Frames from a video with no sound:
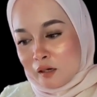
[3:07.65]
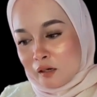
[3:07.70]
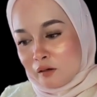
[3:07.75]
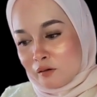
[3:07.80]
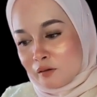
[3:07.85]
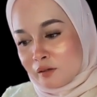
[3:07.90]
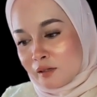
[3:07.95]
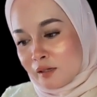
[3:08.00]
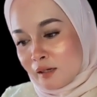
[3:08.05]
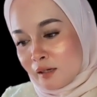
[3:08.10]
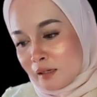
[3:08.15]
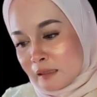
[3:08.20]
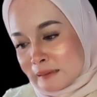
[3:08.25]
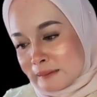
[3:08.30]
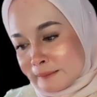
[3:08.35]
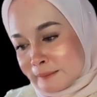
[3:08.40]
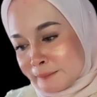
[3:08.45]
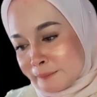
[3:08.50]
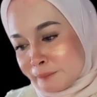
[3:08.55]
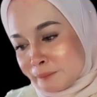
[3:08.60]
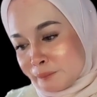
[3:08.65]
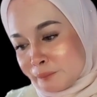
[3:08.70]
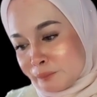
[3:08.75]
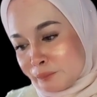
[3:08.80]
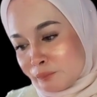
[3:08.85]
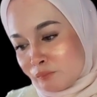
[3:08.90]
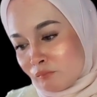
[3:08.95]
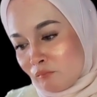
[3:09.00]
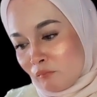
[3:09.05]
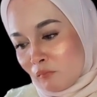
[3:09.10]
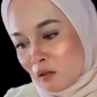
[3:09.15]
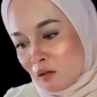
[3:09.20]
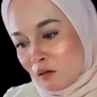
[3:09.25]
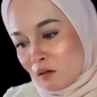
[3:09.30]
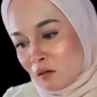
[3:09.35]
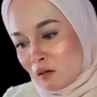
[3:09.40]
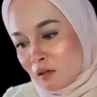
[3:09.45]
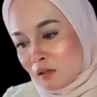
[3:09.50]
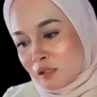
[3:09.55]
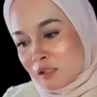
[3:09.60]
Okay,
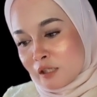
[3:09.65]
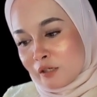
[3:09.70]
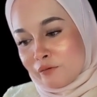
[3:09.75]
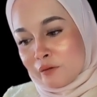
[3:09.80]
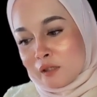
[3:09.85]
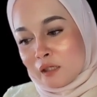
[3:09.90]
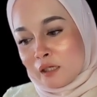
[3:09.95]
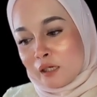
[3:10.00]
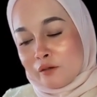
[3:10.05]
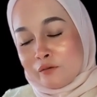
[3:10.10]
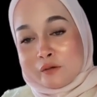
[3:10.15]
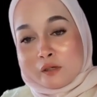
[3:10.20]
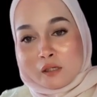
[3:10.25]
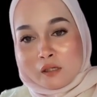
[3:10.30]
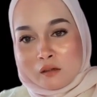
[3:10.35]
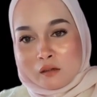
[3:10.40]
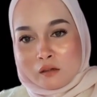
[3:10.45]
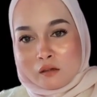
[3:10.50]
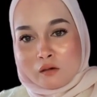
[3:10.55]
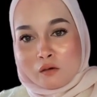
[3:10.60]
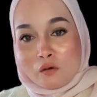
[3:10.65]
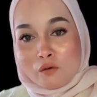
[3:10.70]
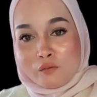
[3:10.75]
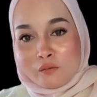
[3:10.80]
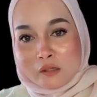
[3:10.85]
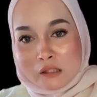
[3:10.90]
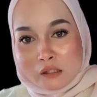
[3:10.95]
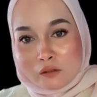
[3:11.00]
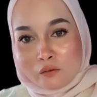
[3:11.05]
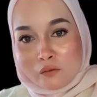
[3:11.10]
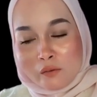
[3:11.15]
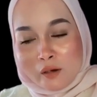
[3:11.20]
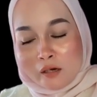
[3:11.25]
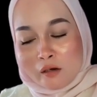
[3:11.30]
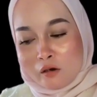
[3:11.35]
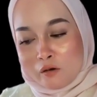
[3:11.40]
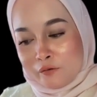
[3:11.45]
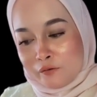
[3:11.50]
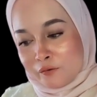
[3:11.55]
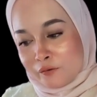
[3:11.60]
7-Eleven offer a wide
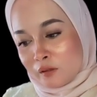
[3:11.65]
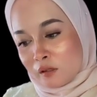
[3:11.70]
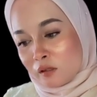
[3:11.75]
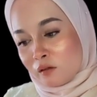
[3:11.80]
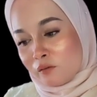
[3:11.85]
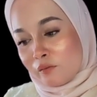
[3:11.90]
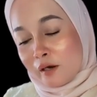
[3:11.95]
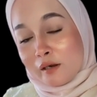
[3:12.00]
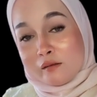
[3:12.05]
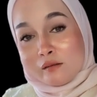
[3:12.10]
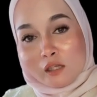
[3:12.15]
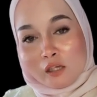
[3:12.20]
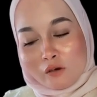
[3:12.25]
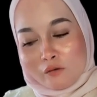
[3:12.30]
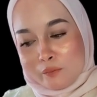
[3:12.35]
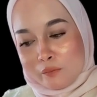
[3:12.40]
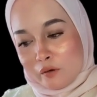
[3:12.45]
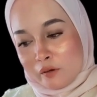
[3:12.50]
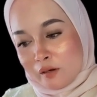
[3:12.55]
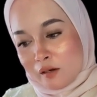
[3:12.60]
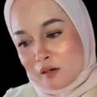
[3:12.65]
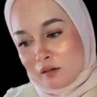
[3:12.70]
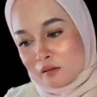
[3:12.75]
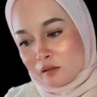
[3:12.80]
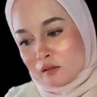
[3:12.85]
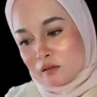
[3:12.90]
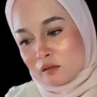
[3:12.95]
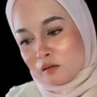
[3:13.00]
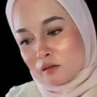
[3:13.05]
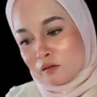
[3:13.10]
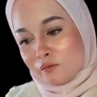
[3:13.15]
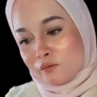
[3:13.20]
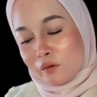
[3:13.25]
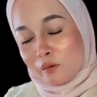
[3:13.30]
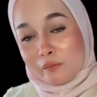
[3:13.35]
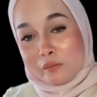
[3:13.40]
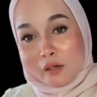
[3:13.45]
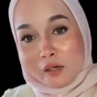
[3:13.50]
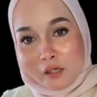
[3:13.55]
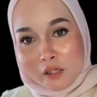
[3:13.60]
variety of product
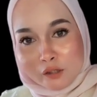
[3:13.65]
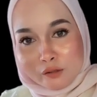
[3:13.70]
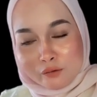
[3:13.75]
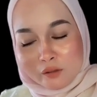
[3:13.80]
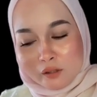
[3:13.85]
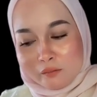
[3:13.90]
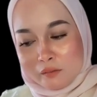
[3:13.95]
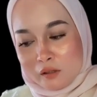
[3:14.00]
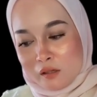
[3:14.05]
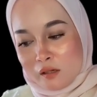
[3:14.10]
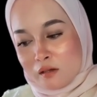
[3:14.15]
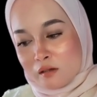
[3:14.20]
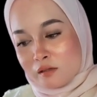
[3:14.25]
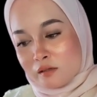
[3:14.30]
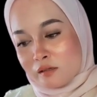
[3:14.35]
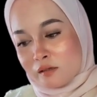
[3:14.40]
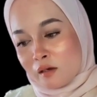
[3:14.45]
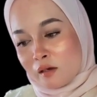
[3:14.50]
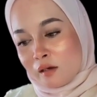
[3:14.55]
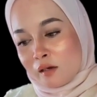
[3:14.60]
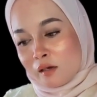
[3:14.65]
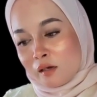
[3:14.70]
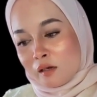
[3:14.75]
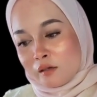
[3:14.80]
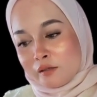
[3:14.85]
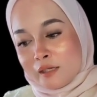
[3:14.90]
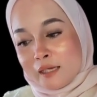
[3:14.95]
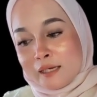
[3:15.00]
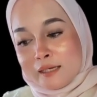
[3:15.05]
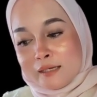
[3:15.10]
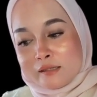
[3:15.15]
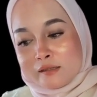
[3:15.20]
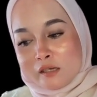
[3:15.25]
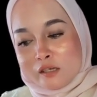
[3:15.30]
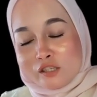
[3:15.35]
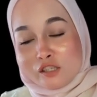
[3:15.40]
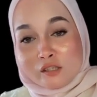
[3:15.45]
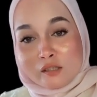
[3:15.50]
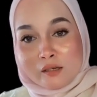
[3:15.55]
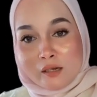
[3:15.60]
from ready-to-eat meals, daily
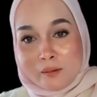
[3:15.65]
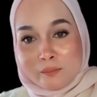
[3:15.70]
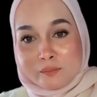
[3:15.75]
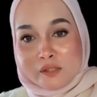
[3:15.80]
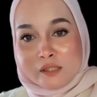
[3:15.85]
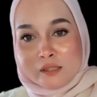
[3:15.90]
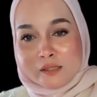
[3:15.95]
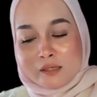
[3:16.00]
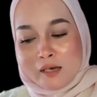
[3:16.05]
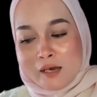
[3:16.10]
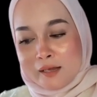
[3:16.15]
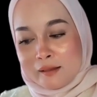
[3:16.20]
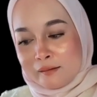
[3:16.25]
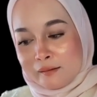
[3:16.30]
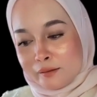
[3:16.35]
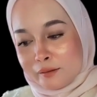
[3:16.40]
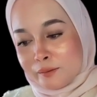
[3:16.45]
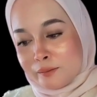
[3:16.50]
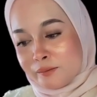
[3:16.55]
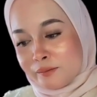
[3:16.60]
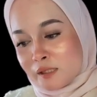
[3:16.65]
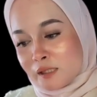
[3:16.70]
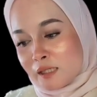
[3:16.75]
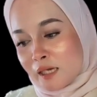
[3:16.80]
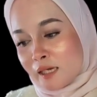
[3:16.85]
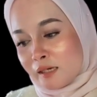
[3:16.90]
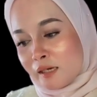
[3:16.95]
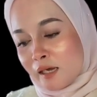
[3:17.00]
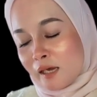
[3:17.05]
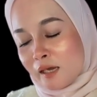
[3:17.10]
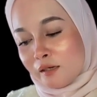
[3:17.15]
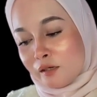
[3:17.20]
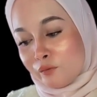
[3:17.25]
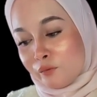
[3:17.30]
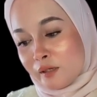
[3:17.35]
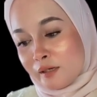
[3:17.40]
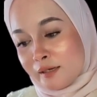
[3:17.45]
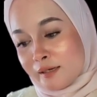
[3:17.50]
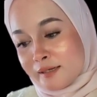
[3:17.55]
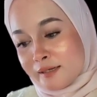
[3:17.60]
essential and personal items. And then the
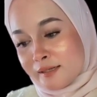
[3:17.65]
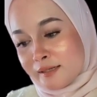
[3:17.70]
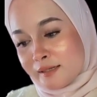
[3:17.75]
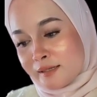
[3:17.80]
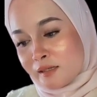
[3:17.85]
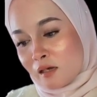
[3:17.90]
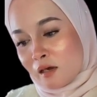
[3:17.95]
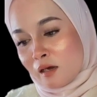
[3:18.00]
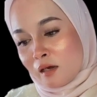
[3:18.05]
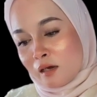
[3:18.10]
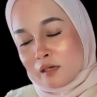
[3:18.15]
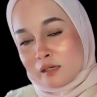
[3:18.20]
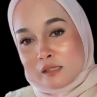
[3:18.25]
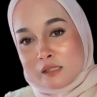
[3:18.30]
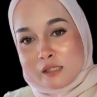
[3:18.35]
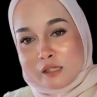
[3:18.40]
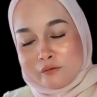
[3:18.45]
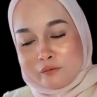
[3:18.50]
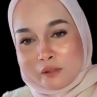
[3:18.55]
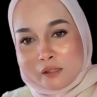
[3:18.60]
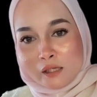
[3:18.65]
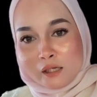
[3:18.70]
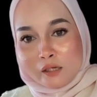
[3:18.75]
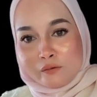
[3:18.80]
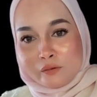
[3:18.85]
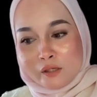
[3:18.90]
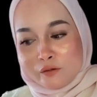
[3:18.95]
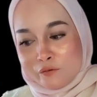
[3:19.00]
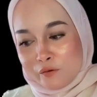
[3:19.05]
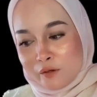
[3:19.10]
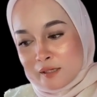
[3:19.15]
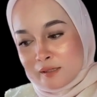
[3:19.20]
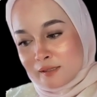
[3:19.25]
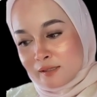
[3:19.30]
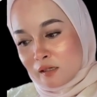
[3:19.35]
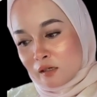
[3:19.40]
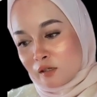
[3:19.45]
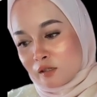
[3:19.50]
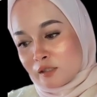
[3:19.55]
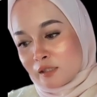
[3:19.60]
witness, 7-Eleven face
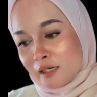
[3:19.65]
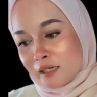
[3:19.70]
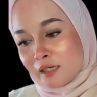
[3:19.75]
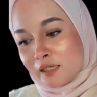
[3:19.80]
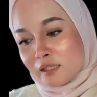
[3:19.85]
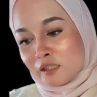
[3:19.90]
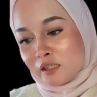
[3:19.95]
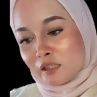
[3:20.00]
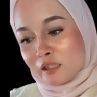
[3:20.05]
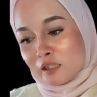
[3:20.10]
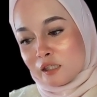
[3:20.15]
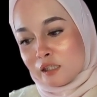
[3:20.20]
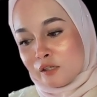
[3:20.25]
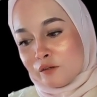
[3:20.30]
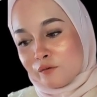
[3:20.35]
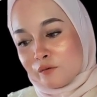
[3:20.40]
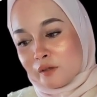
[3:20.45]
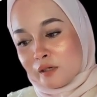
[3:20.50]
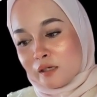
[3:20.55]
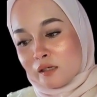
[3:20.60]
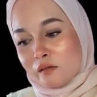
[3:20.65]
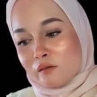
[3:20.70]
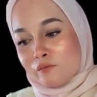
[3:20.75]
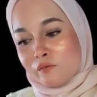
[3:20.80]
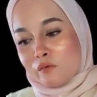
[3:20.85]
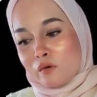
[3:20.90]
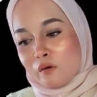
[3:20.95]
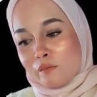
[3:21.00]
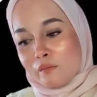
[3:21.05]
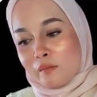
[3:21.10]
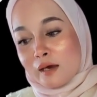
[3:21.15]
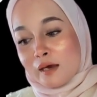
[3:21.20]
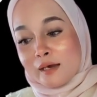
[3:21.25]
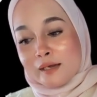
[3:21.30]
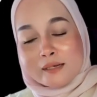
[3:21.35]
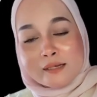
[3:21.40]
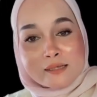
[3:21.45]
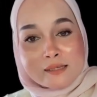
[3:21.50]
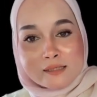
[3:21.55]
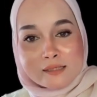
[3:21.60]
challenge in different from
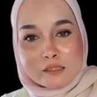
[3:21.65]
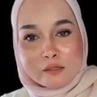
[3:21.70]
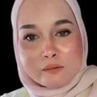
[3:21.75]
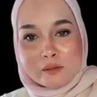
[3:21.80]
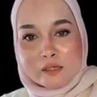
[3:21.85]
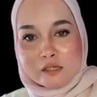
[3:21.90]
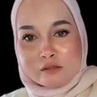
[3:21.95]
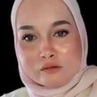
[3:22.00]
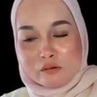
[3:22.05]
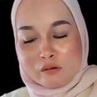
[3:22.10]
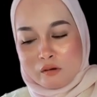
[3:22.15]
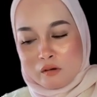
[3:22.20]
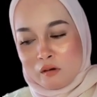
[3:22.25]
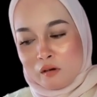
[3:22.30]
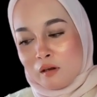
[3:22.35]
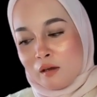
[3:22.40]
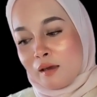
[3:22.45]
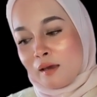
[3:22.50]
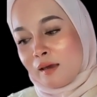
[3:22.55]
other similar store.